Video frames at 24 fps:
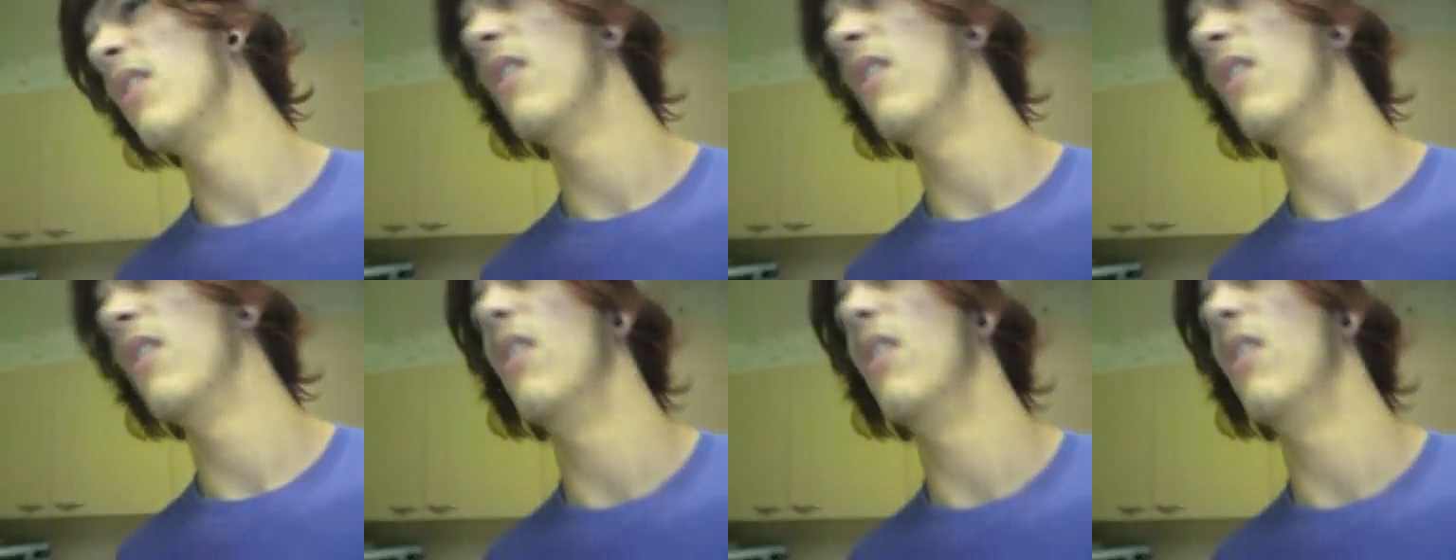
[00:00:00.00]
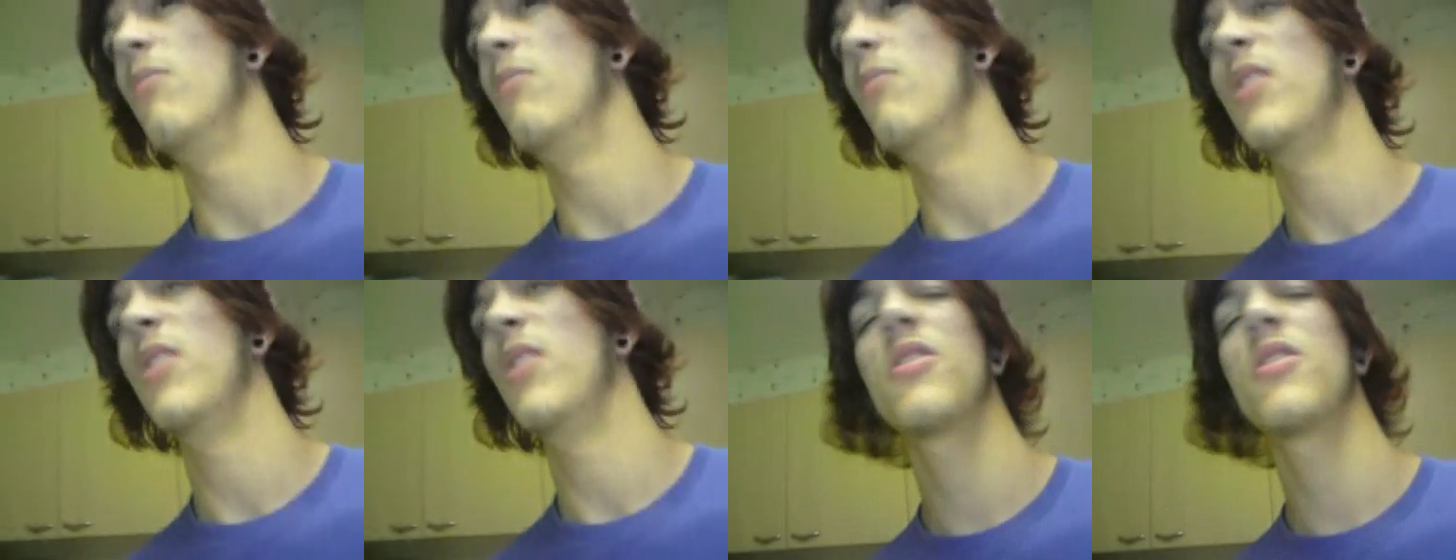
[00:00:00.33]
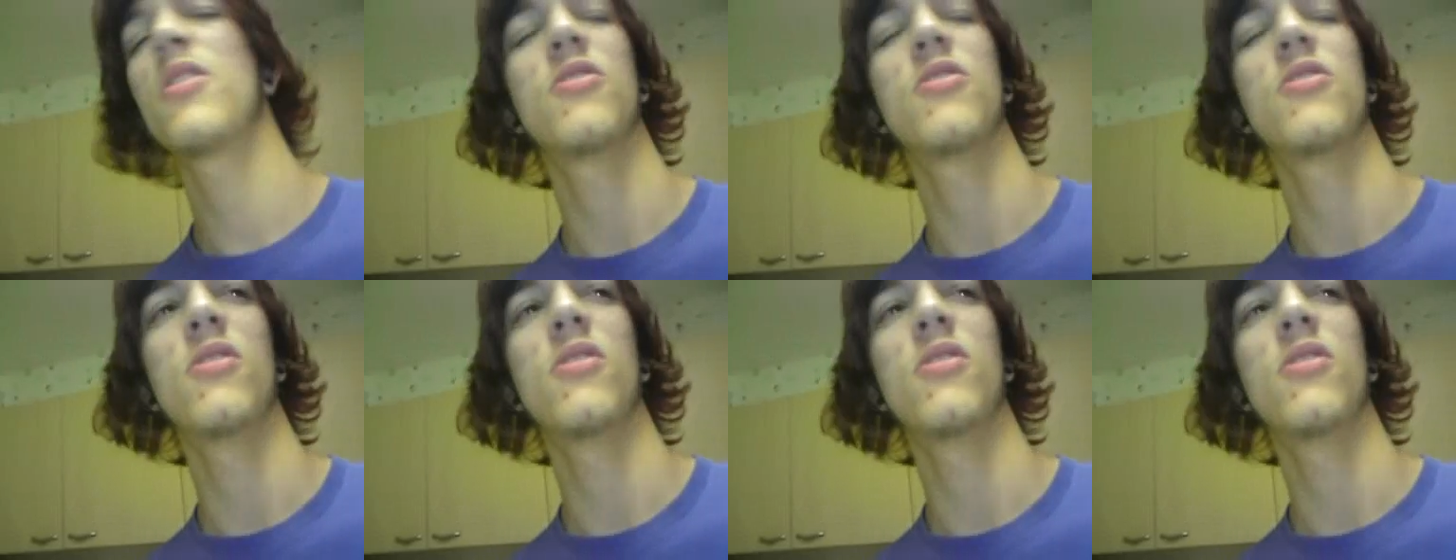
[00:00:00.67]
Um, yeah,
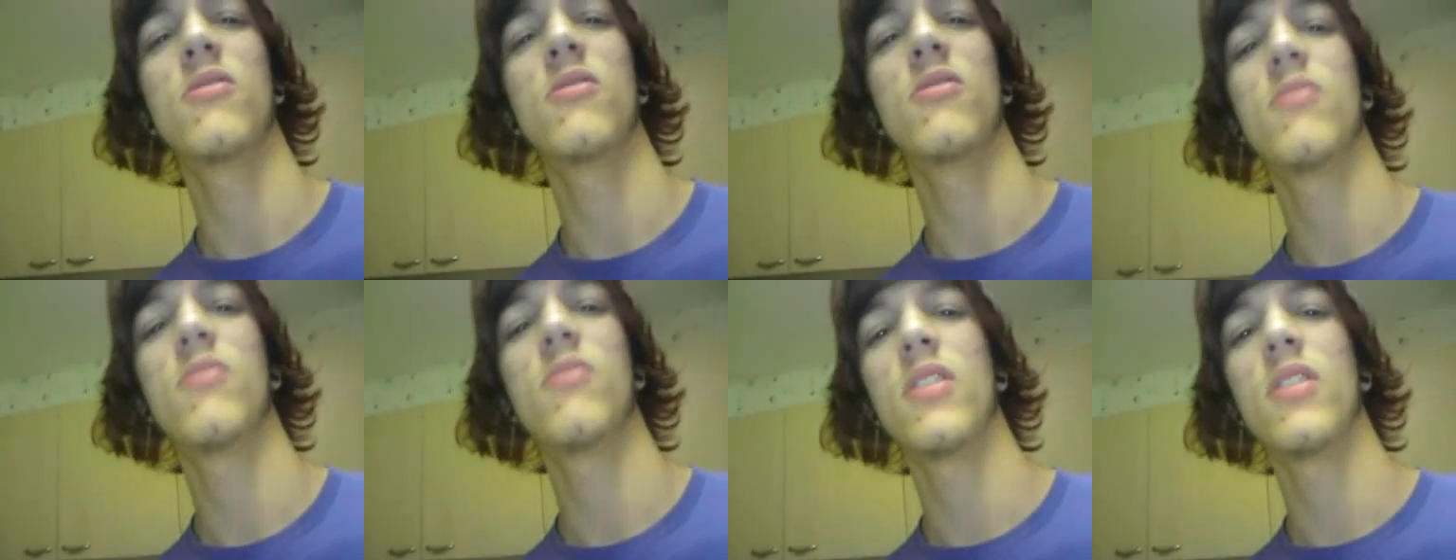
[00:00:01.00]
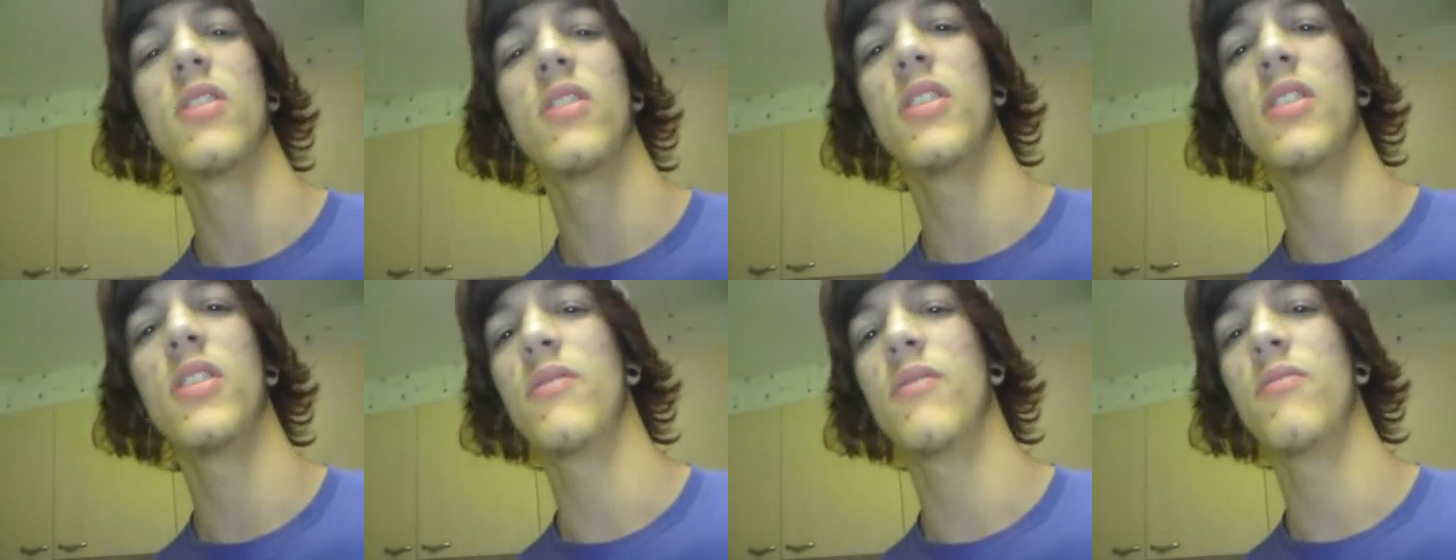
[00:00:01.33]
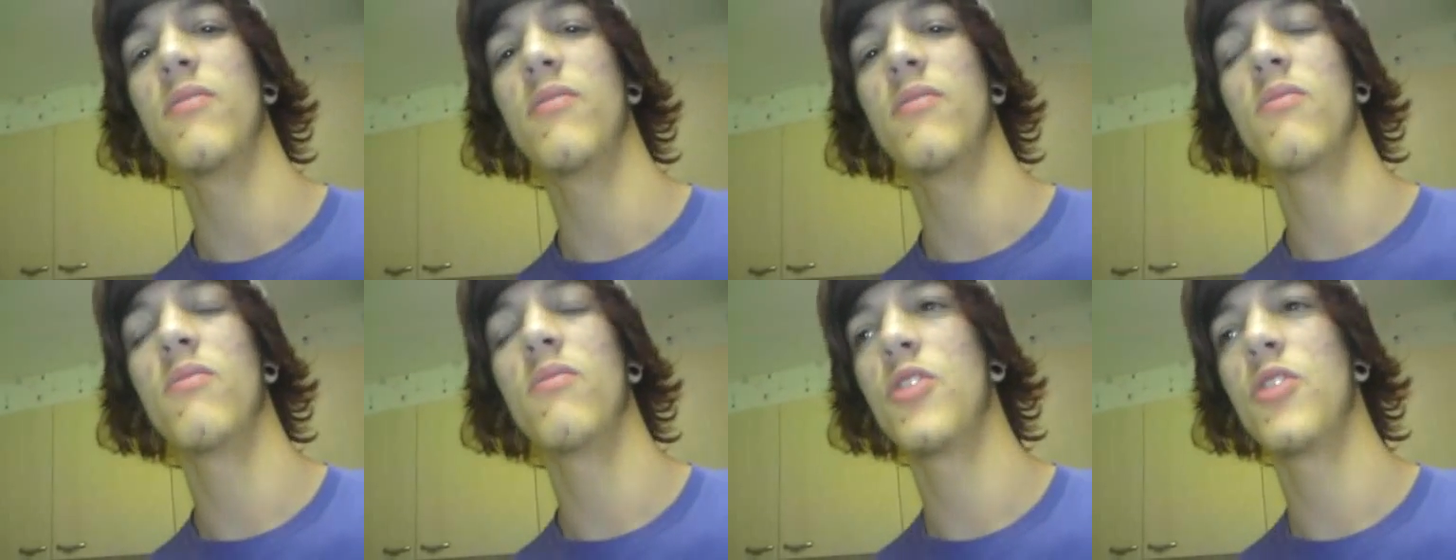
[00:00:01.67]
so
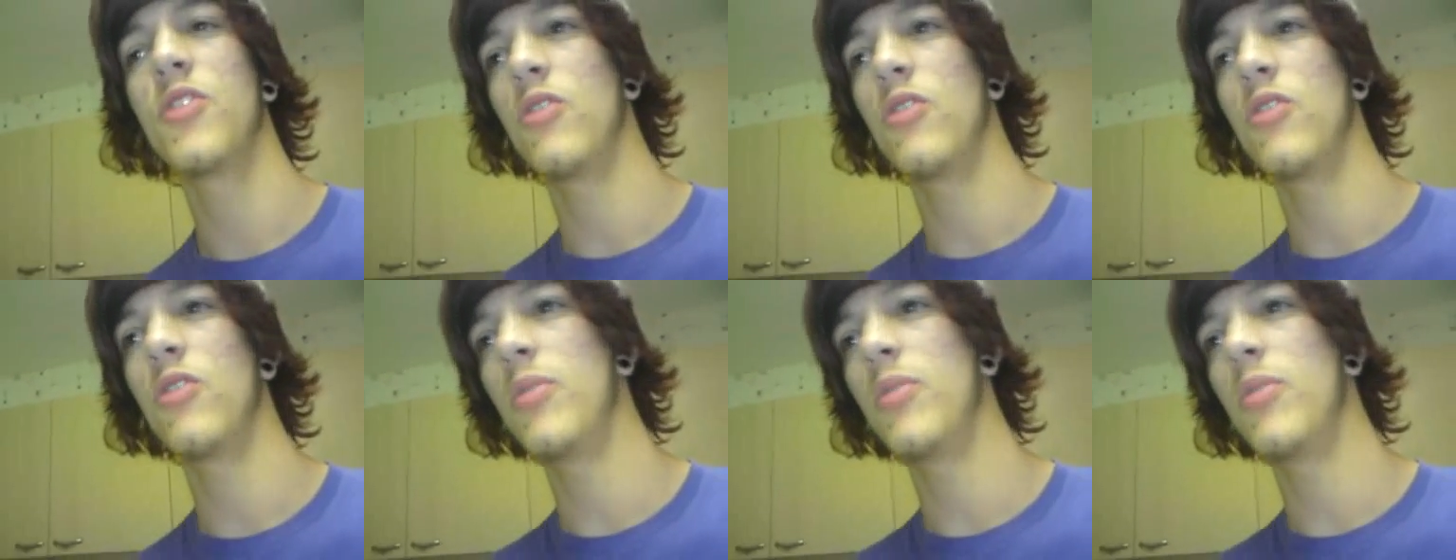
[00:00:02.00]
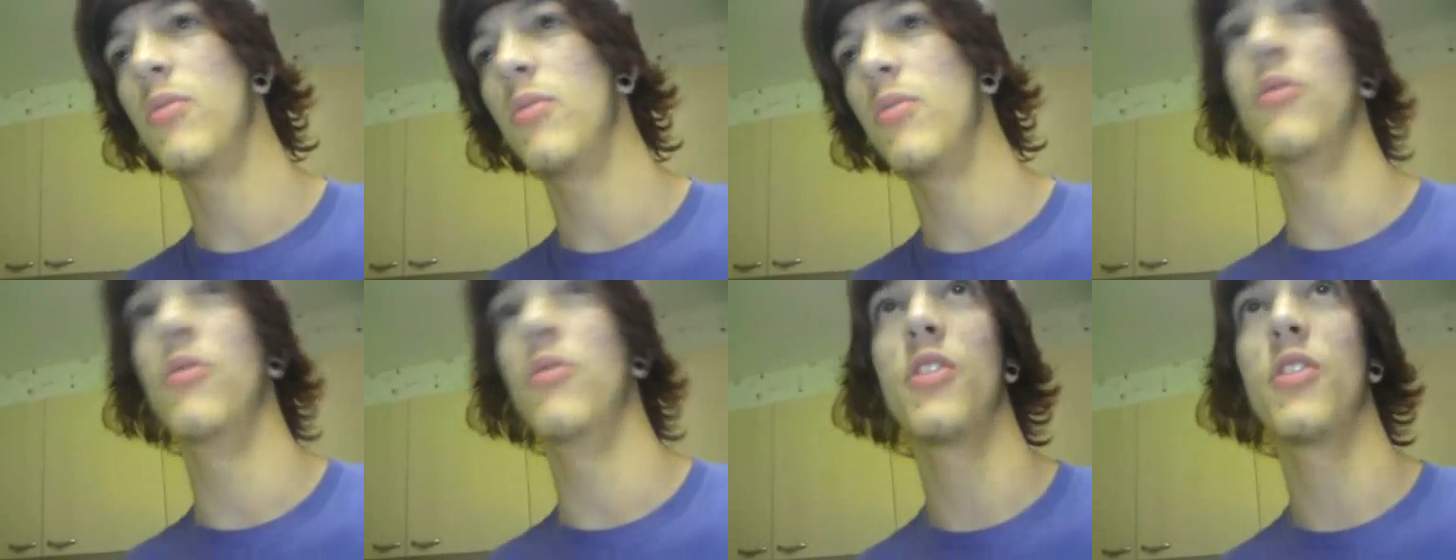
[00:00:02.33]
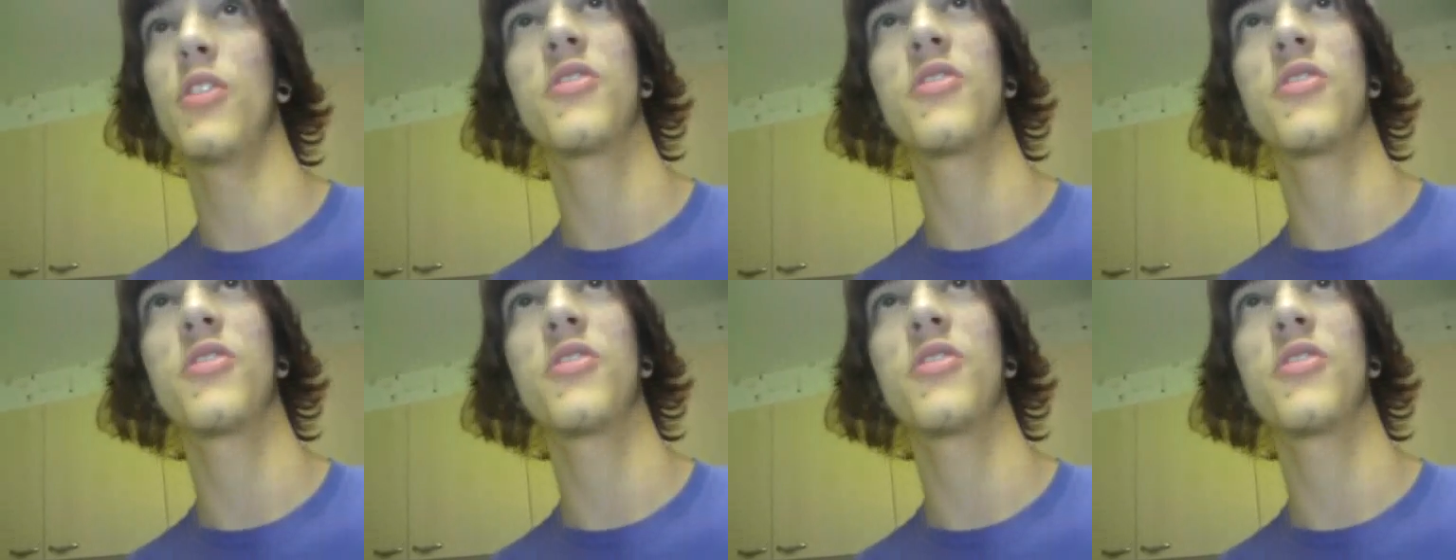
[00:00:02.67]
even so, people who are not